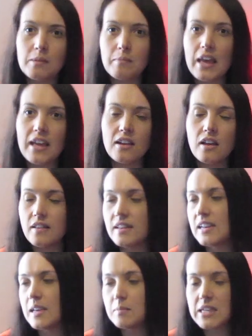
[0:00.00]
man, uh, the
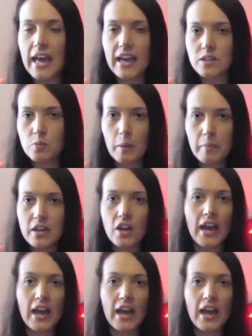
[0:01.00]
name to X-Women.